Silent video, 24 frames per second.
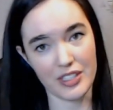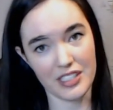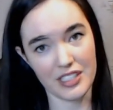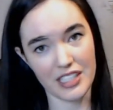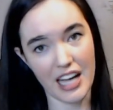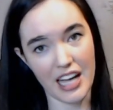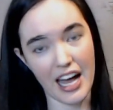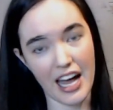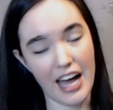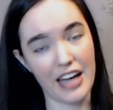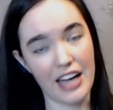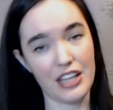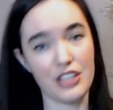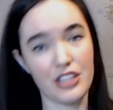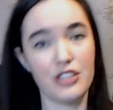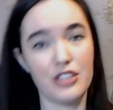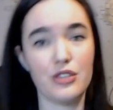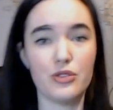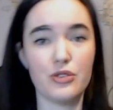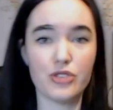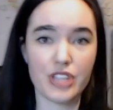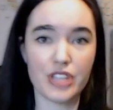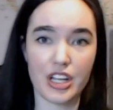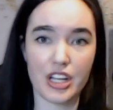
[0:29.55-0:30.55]
to add a
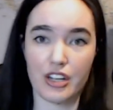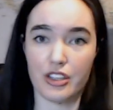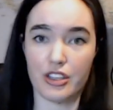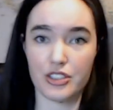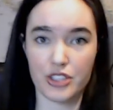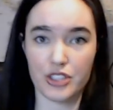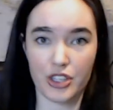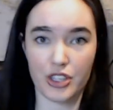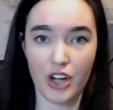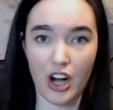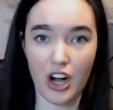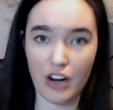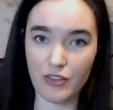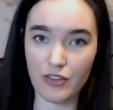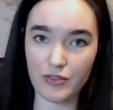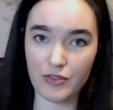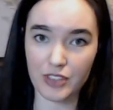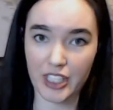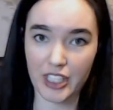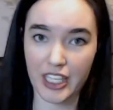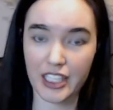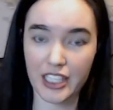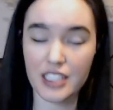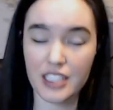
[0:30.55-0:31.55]
huge character
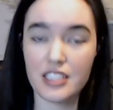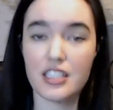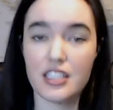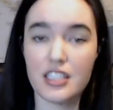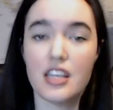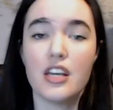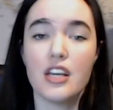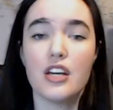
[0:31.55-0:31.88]
conflict.